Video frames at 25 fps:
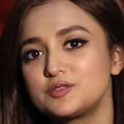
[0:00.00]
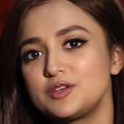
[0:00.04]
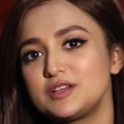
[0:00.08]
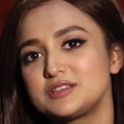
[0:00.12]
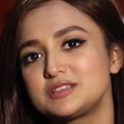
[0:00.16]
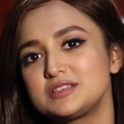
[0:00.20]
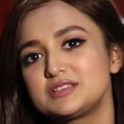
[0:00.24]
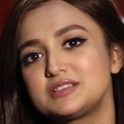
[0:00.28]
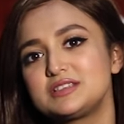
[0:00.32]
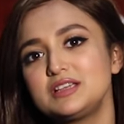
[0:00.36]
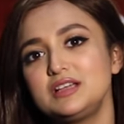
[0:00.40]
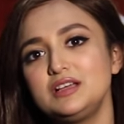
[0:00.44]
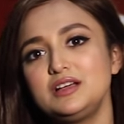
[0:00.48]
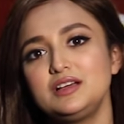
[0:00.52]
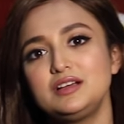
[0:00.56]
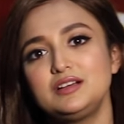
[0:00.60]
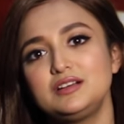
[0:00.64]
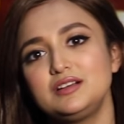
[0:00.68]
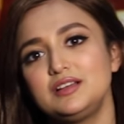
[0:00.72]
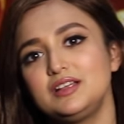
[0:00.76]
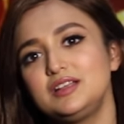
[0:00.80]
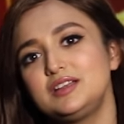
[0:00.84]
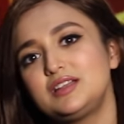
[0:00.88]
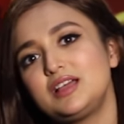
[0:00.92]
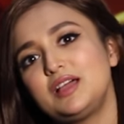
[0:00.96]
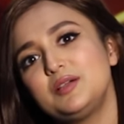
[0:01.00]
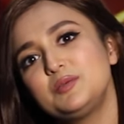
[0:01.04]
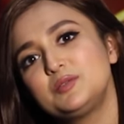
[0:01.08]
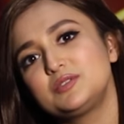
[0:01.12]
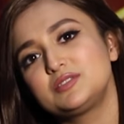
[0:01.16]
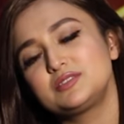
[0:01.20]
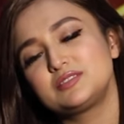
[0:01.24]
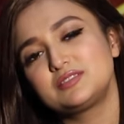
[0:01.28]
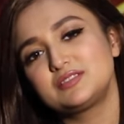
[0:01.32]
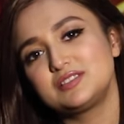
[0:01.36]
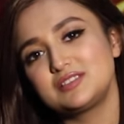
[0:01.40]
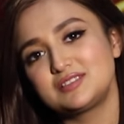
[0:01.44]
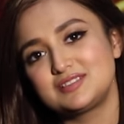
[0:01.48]
So as a singer, it, I
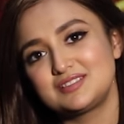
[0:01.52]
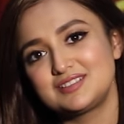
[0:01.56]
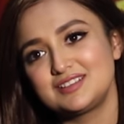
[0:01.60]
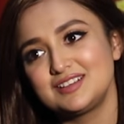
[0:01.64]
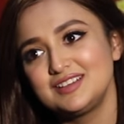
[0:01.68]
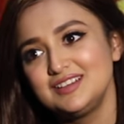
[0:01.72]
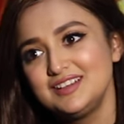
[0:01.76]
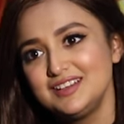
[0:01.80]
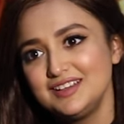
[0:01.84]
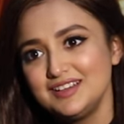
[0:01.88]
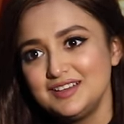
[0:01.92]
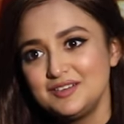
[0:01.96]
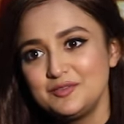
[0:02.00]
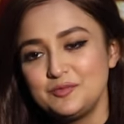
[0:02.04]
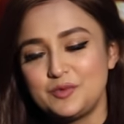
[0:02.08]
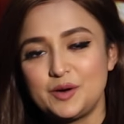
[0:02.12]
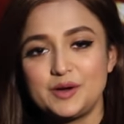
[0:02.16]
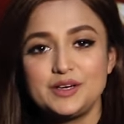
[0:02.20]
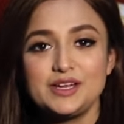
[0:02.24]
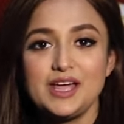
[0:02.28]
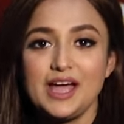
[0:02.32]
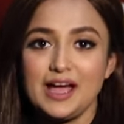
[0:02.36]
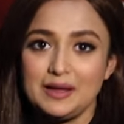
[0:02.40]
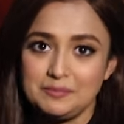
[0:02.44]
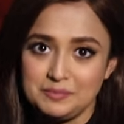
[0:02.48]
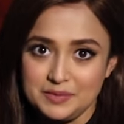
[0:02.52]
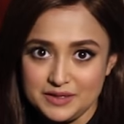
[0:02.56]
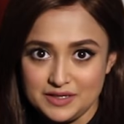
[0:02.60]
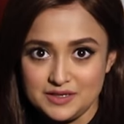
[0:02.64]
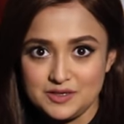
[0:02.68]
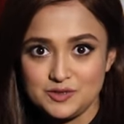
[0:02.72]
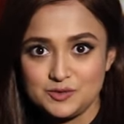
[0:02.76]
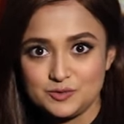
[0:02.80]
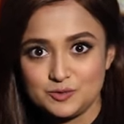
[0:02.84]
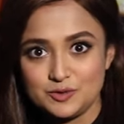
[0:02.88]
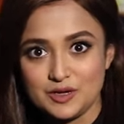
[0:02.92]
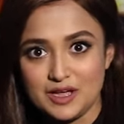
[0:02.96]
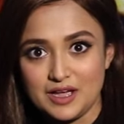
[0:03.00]
was just very happy
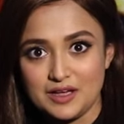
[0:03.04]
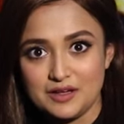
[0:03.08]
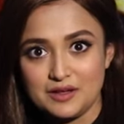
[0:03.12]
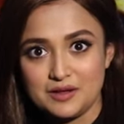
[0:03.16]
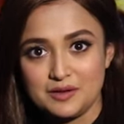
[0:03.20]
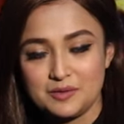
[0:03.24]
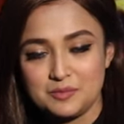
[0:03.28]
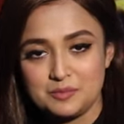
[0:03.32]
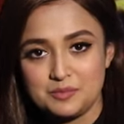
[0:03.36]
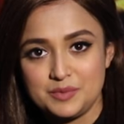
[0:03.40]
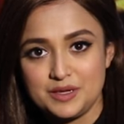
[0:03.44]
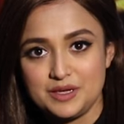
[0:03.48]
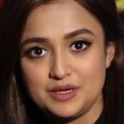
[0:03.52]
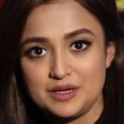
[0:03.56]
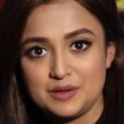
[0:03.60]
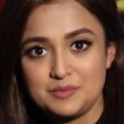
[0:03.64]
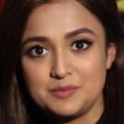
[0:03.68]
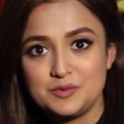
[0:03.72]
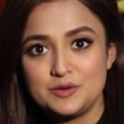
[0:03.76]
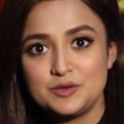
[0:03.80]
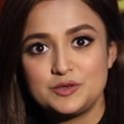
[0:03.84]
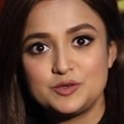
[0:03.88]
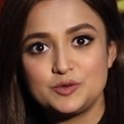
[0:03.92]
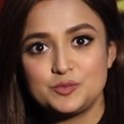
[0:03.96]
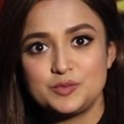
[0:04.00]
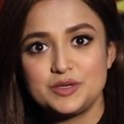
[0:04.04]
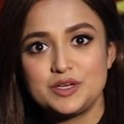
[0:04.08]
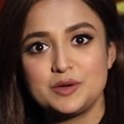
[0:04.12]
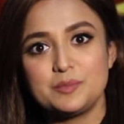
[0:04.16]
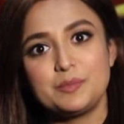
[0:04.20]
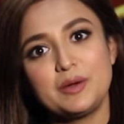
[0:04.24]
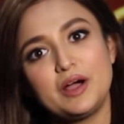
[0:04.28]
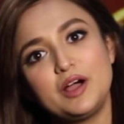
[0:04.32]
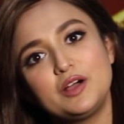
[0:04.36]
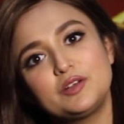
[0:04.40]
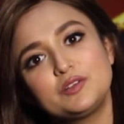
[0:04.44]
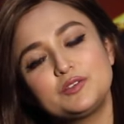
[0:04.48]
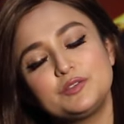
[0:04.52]
to have, be able to be a
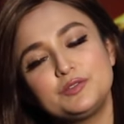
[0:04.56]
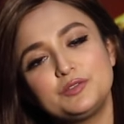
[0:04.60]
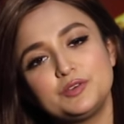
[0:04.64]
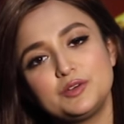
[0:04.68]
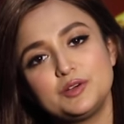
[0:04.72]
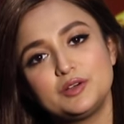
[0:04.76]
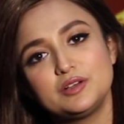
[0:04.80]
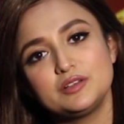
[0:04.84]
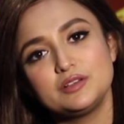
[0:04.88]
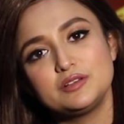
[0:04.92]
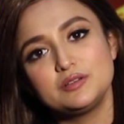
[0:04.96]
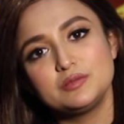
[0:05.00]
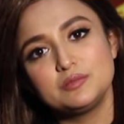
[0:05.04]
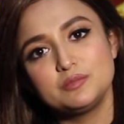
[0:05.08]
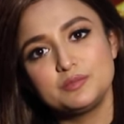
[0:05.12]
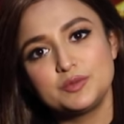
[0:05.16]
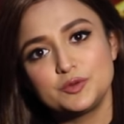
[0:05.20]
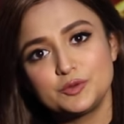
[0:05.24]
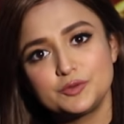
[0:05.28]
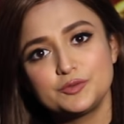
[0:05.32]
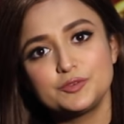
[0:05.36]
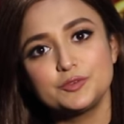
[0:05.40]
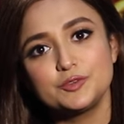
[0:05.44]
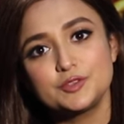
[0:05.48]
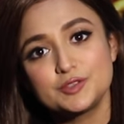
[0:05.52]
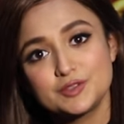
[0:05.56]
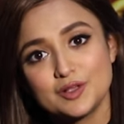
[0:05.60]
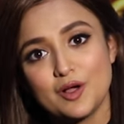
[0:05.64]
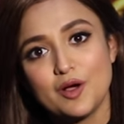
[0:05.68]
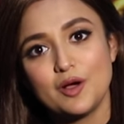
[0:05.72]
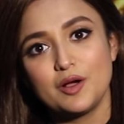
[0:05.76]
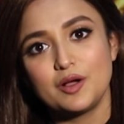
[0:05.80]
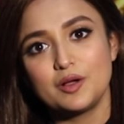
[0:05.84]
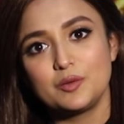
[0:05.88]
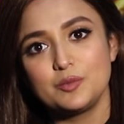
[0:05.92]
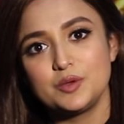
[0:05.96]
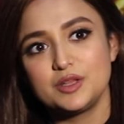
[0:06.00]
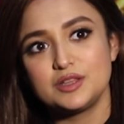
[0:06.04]
part of a beautiful
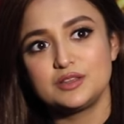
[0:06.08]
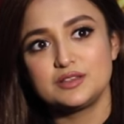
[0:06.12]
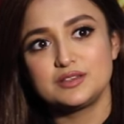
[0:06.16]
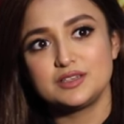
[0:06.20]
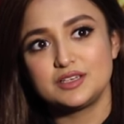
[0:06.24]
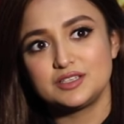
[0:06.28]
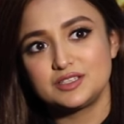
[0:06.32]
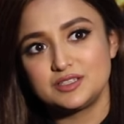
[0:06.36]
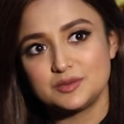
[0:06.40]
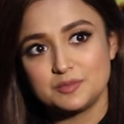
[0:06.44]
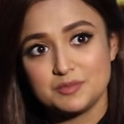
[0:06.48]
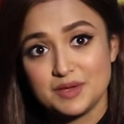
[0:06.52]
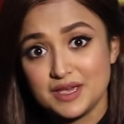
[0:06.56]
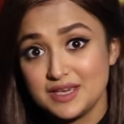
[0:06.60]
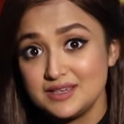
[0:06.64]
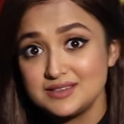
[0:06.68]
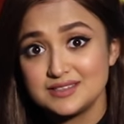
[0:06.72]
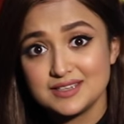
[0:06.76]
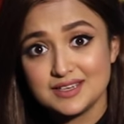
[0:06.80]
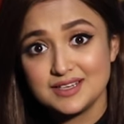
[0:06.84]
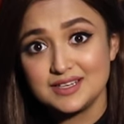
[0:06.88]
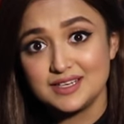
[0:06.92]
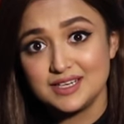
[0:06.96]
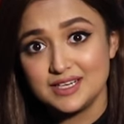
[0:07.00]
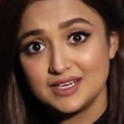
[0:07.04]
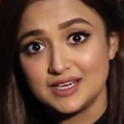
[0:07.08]
song with such amazing